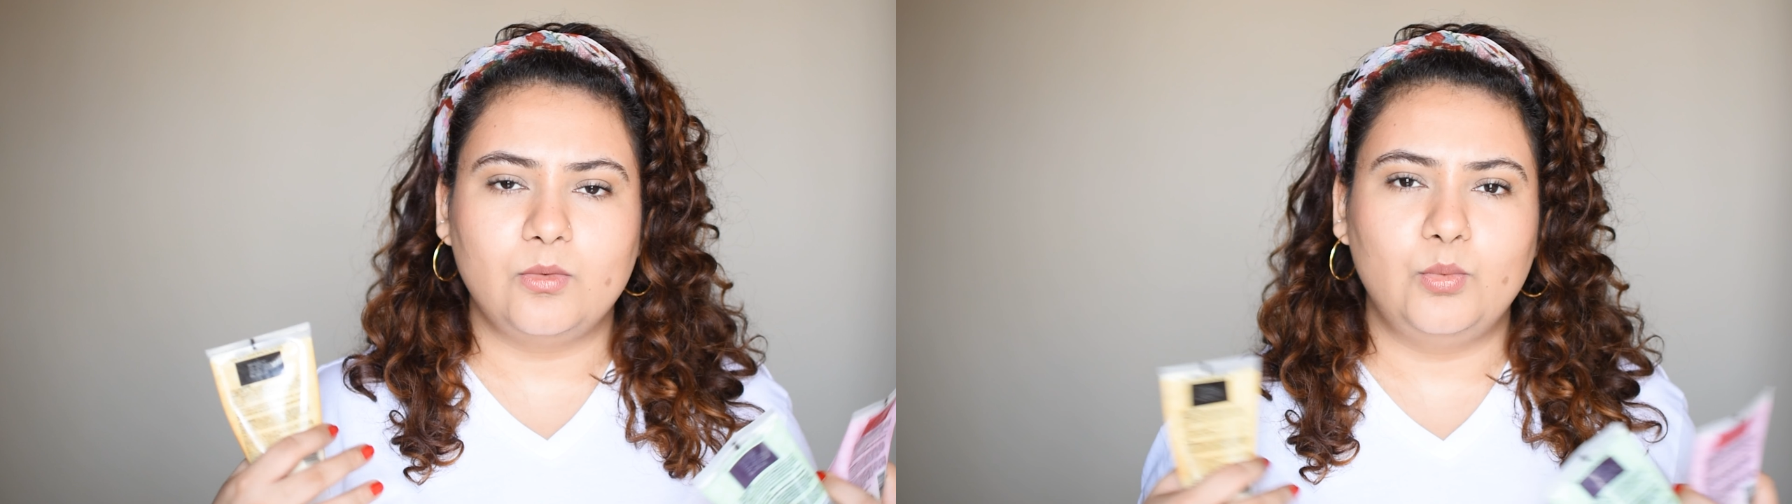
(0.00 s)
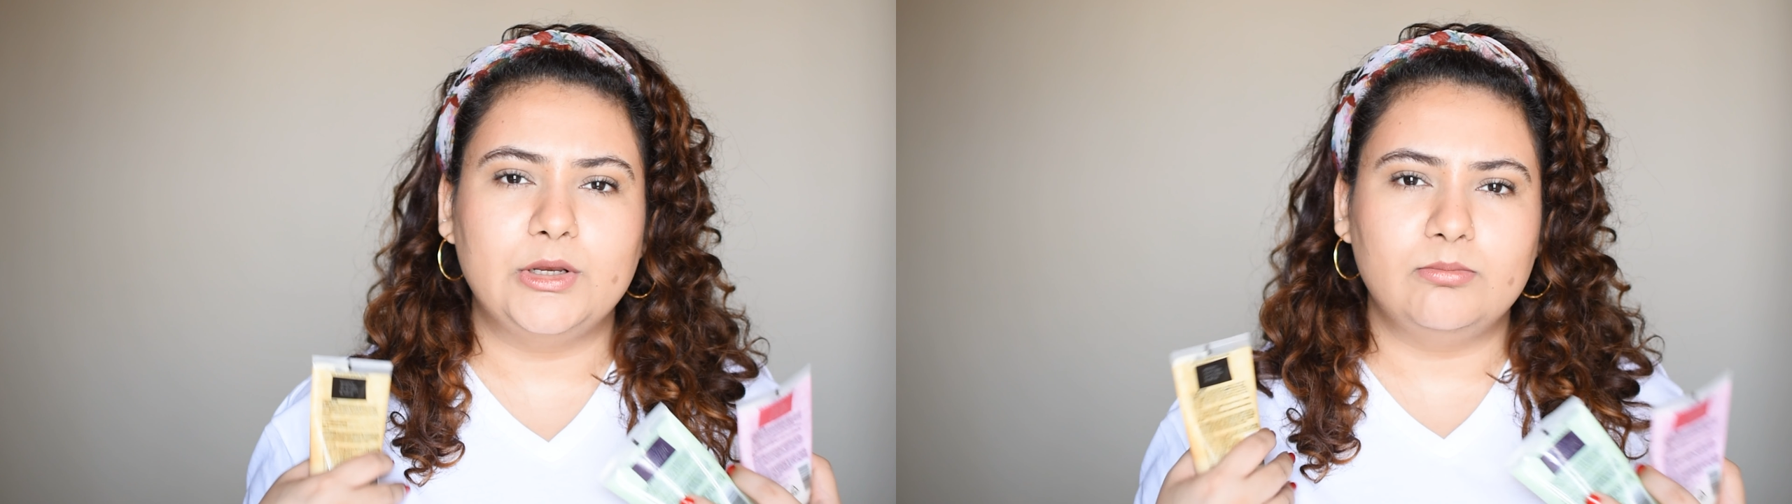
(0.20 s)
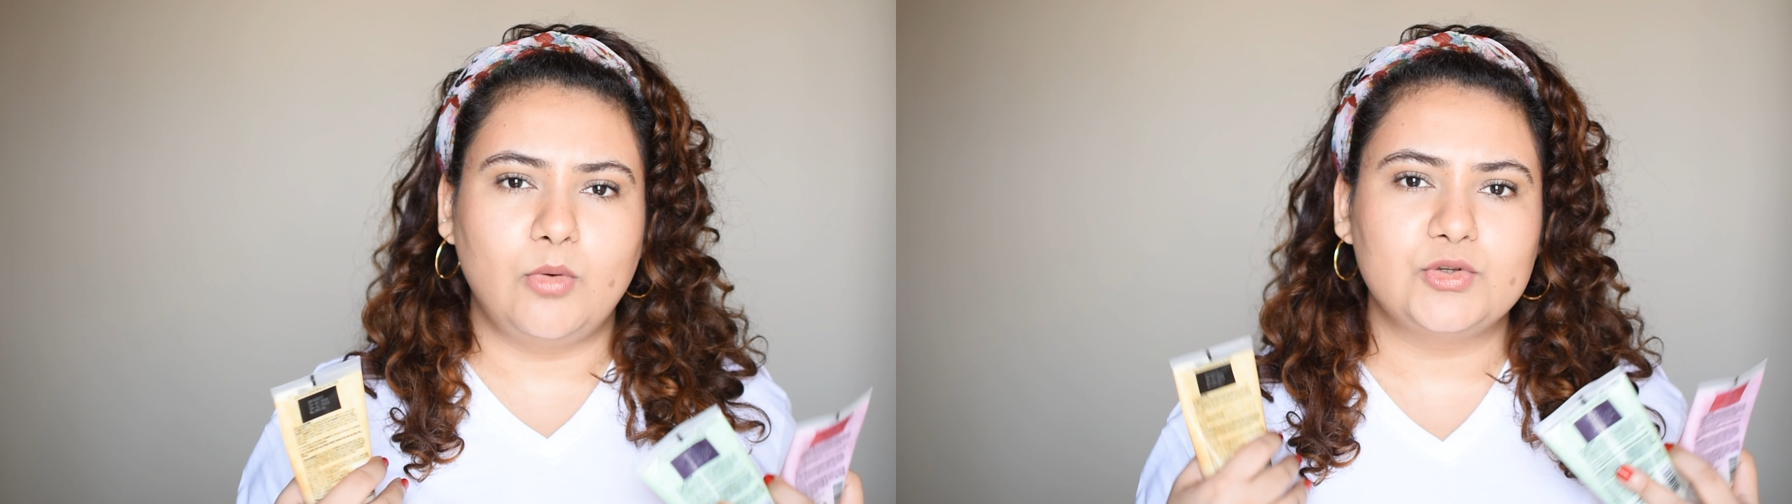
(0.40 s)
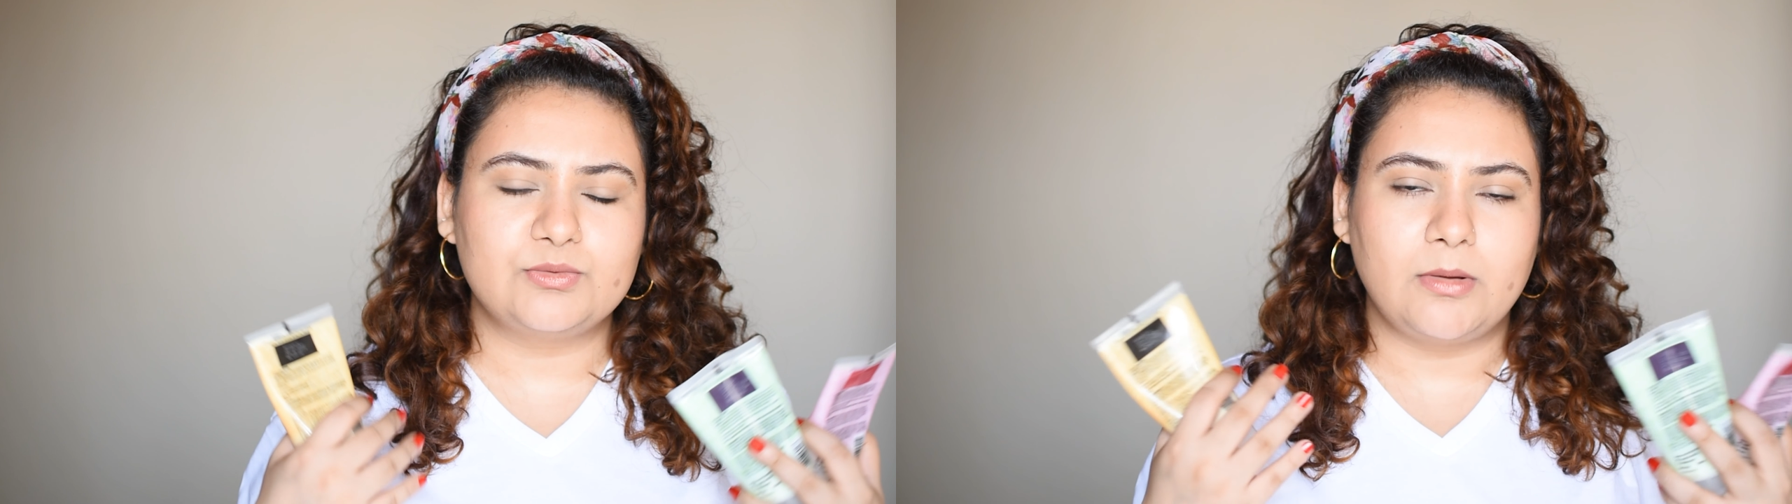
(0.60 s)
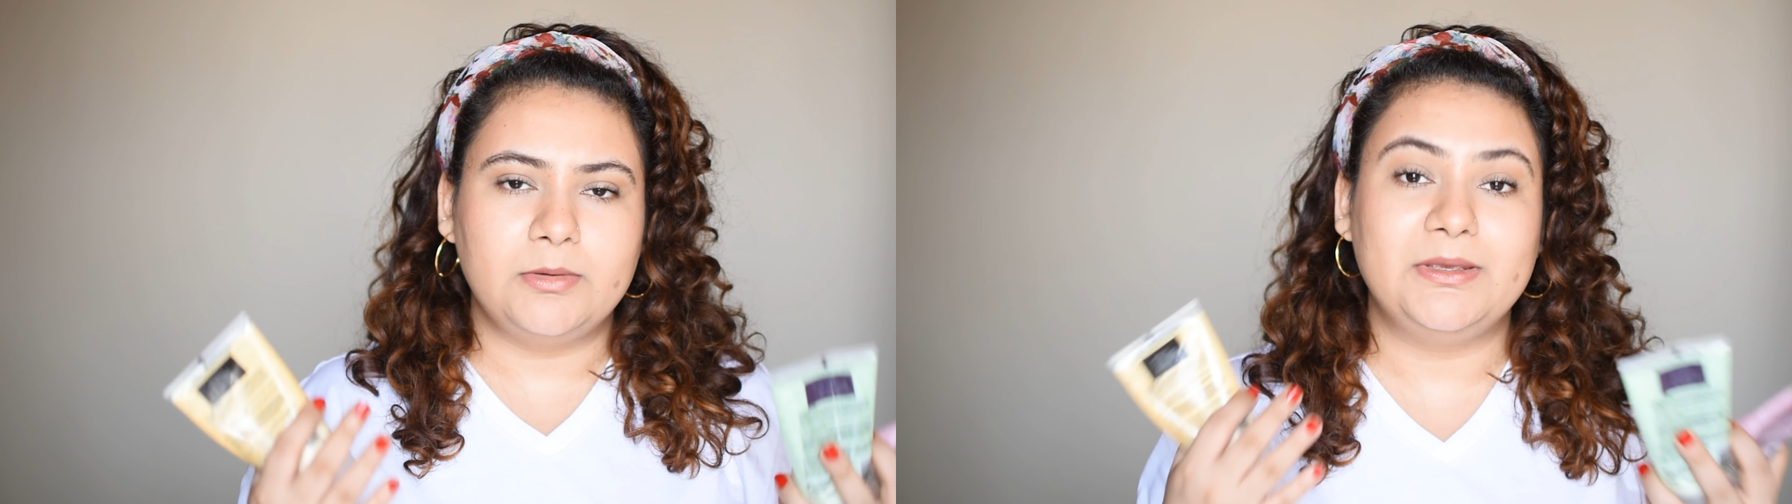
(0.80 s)
will most
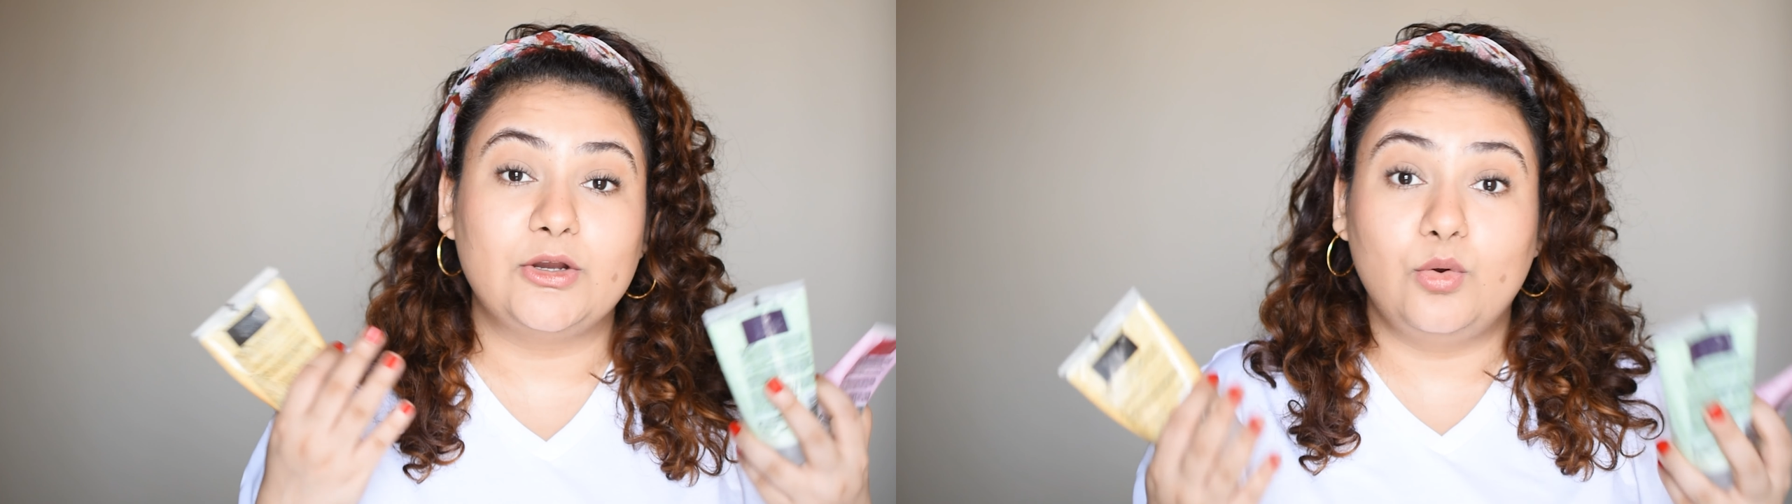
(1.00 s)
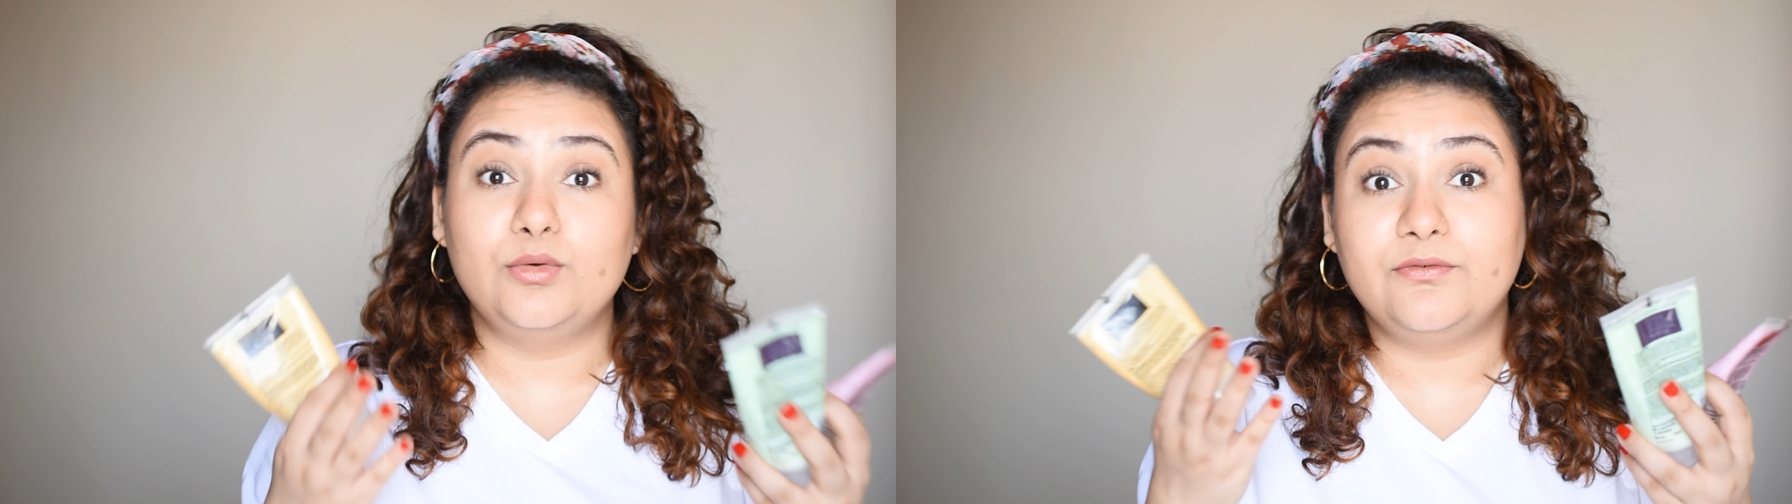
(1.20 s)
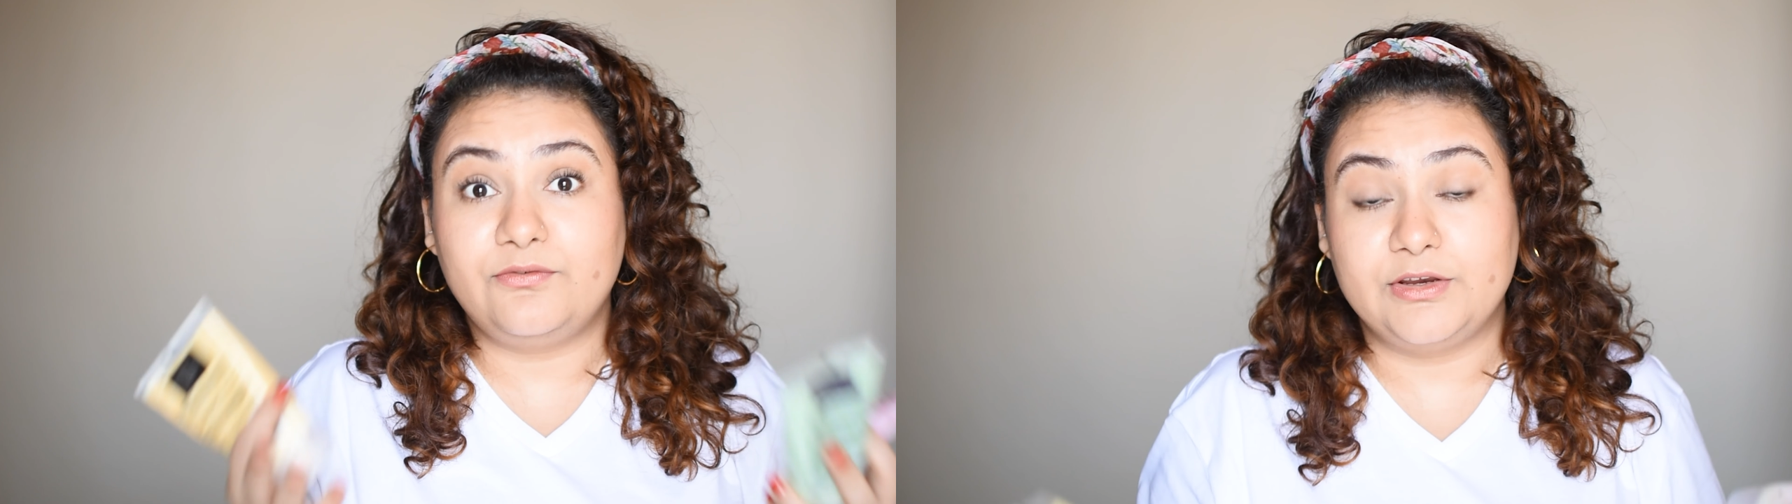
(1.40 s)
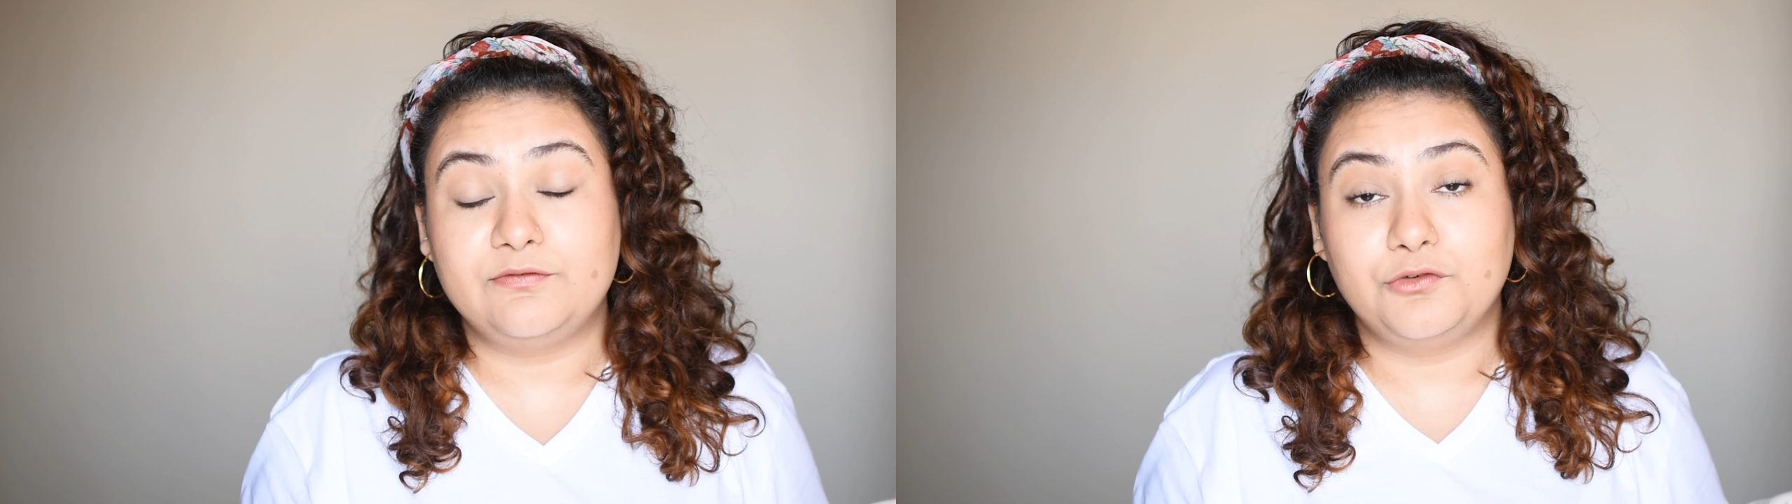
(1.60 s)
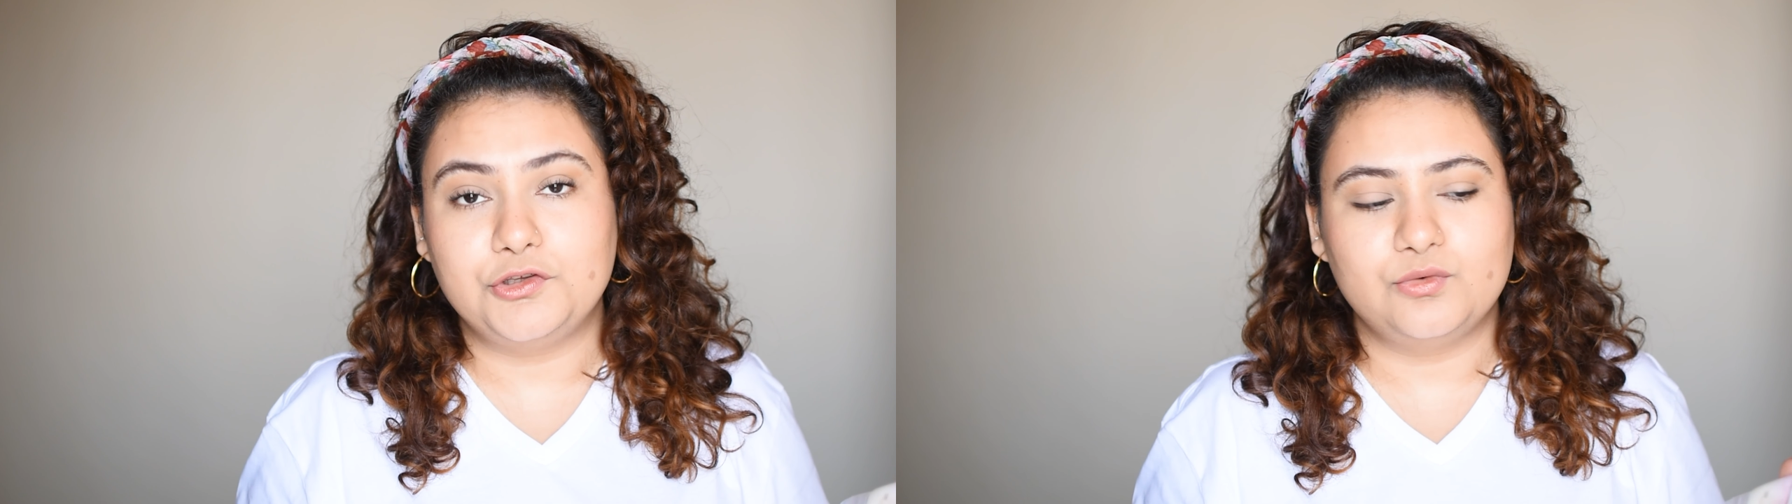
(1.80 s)
probably be a good fit
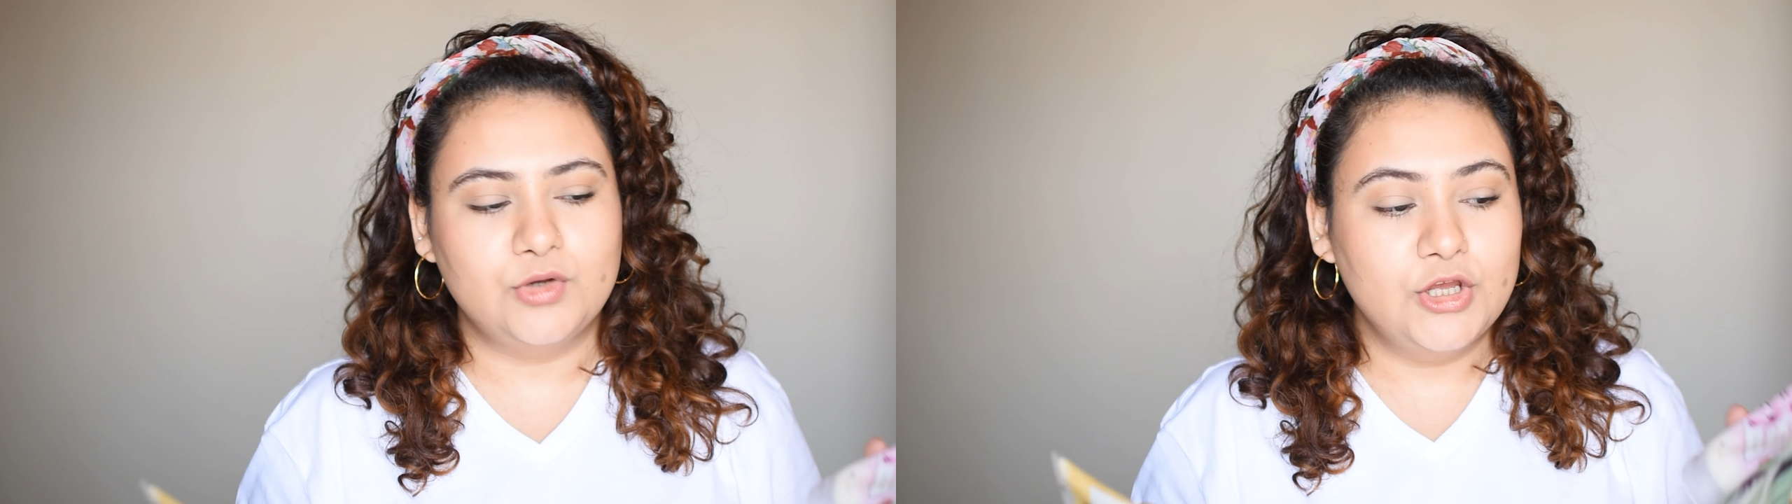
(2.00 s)
for you.